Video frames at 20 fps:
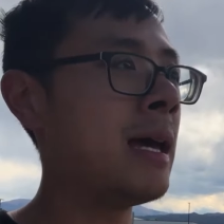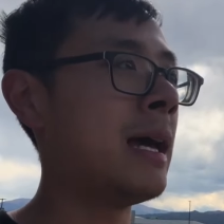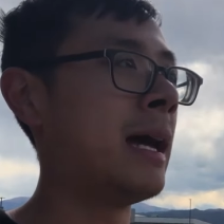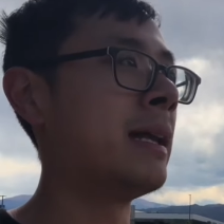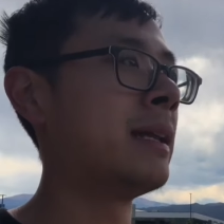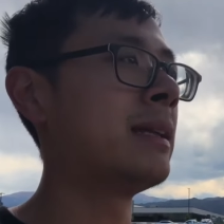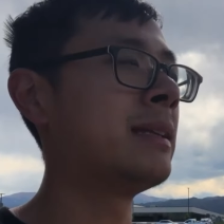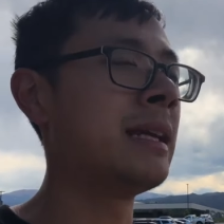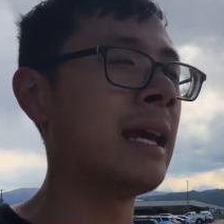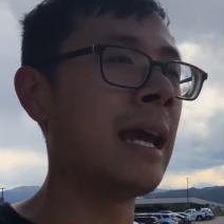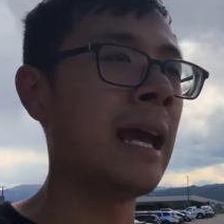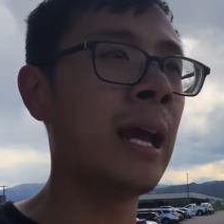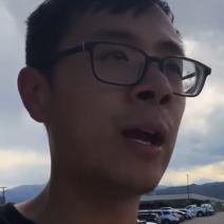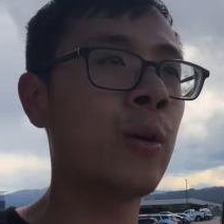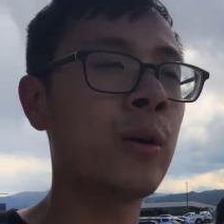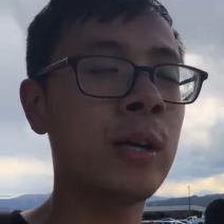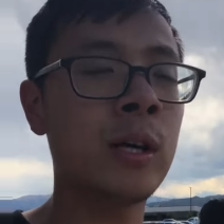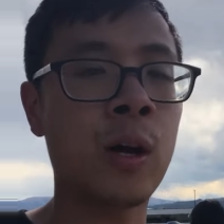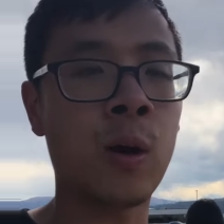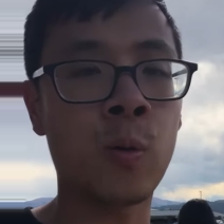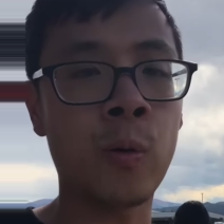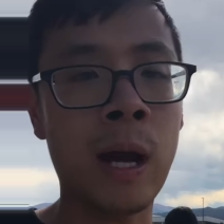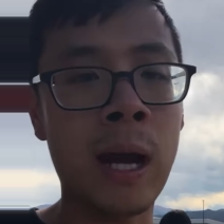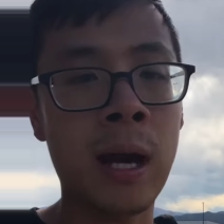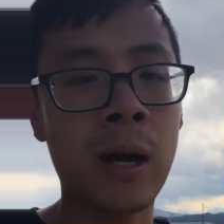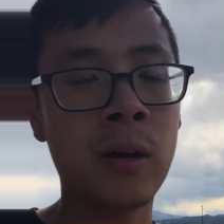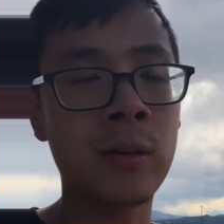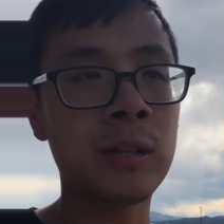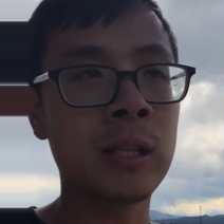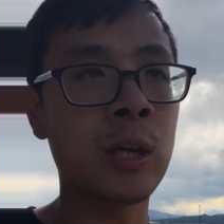And then the area
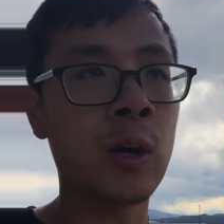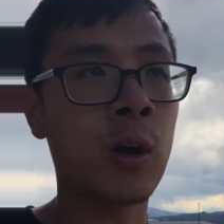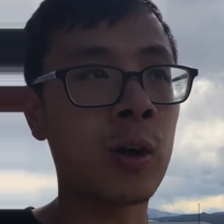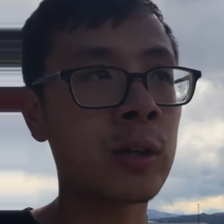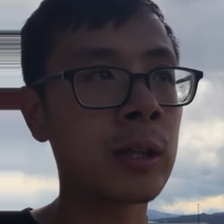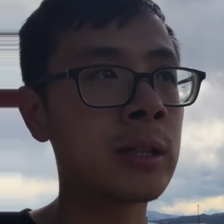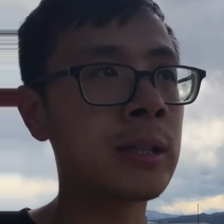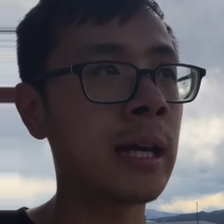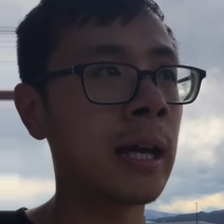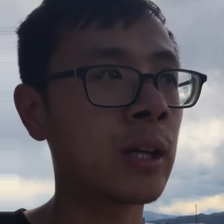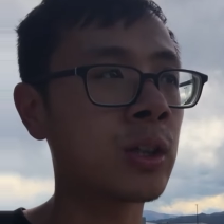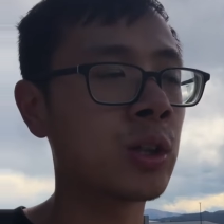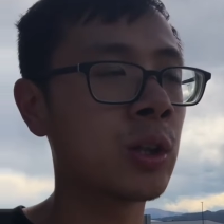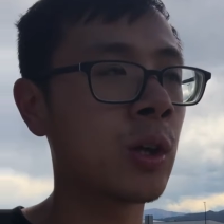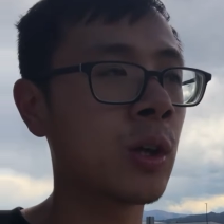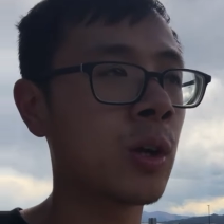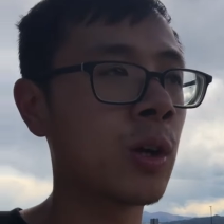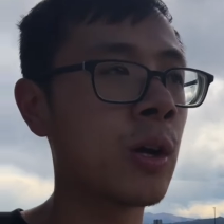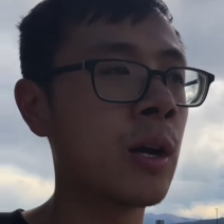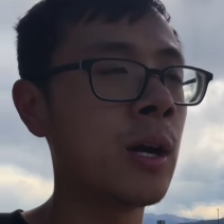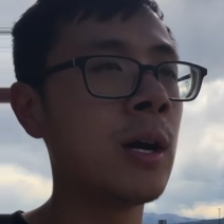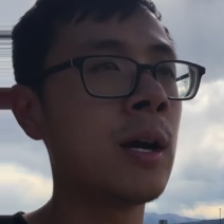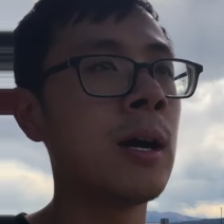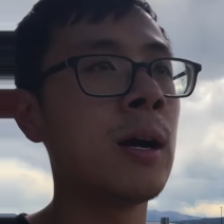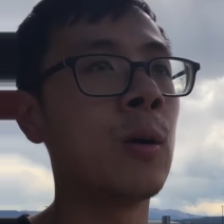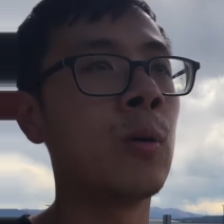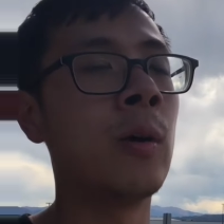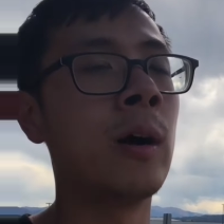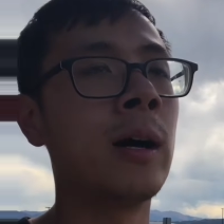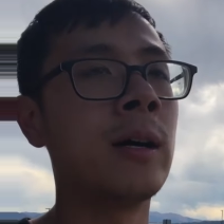around, the architecture
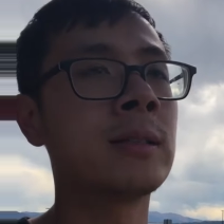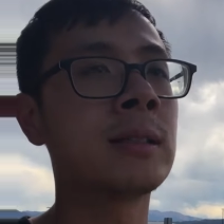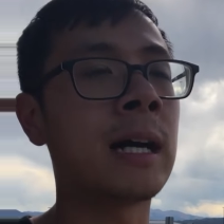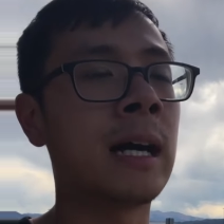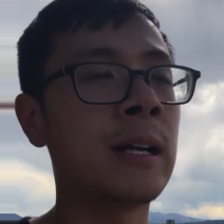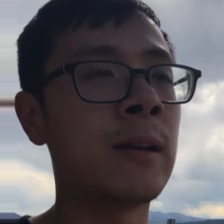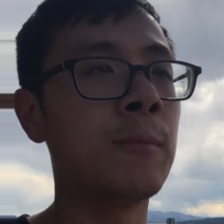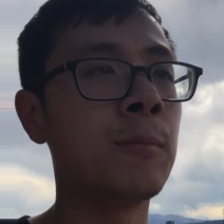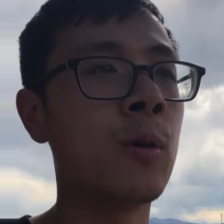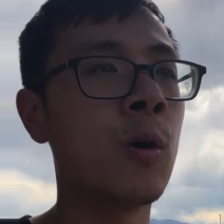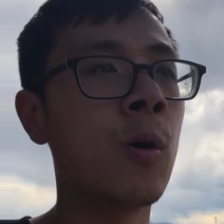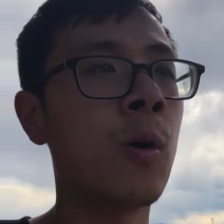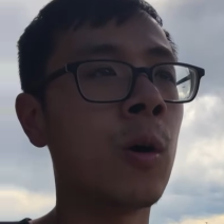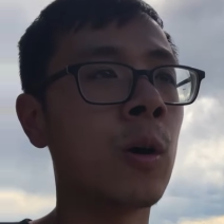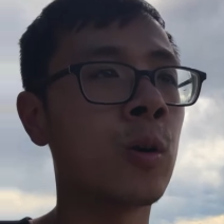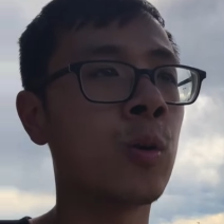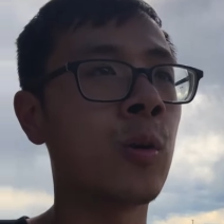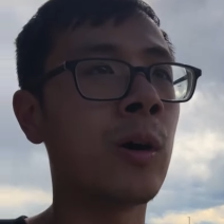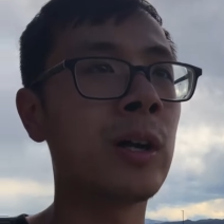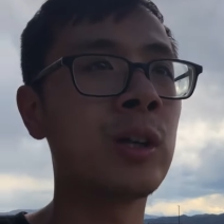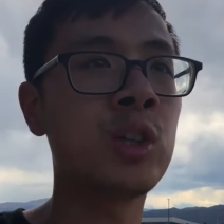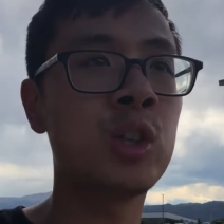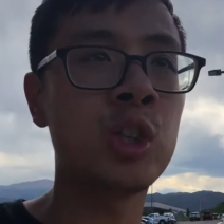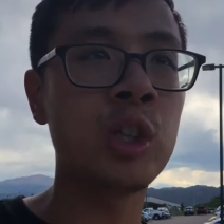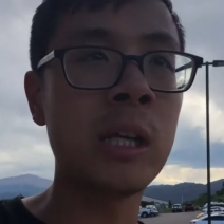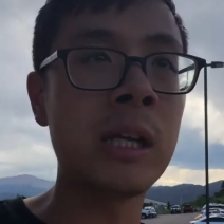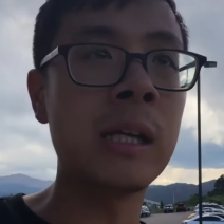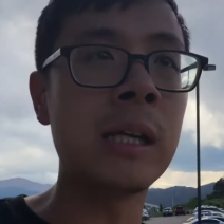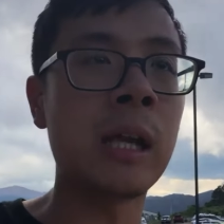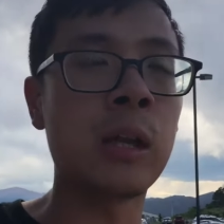was kind of more
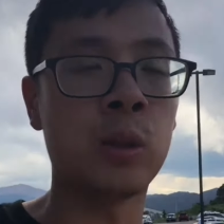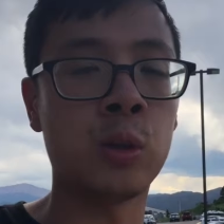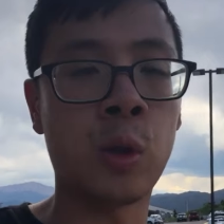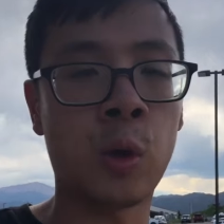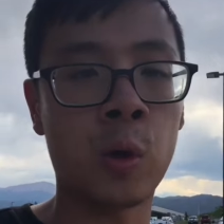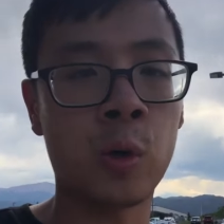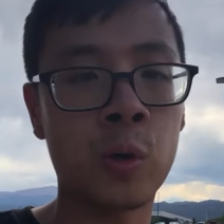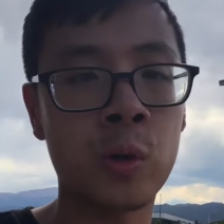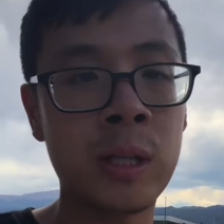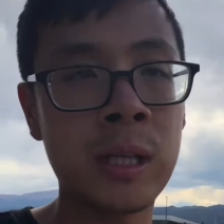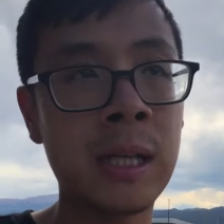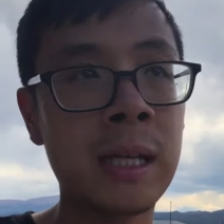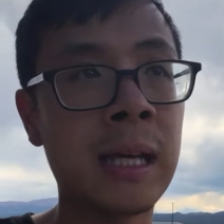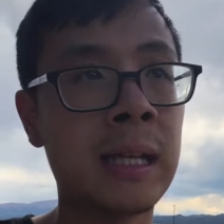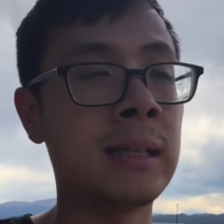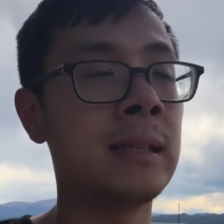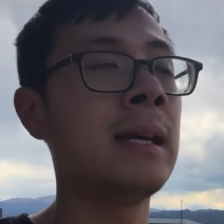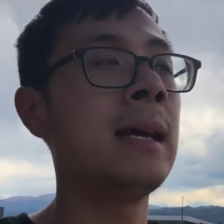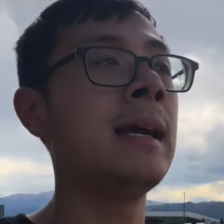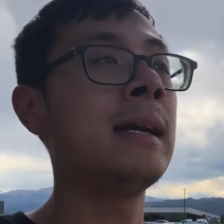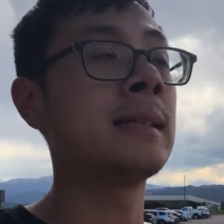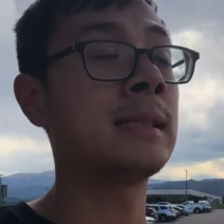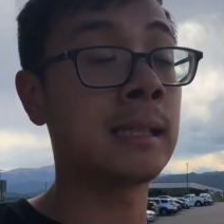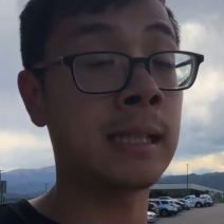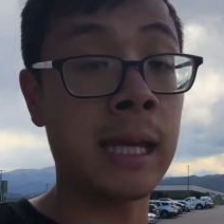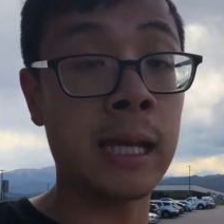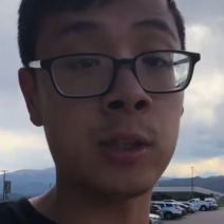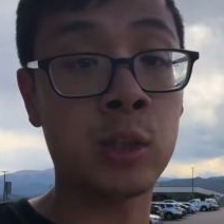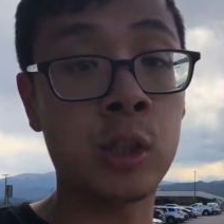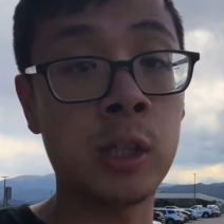grungy and dirty and
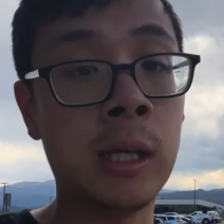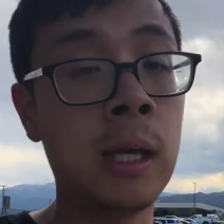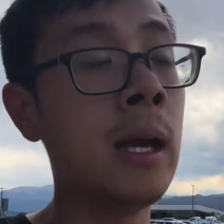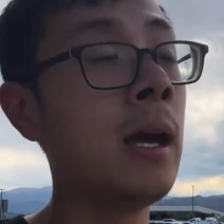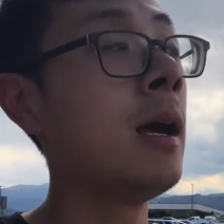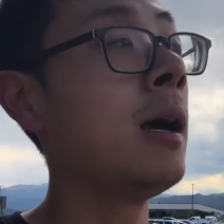sketchy.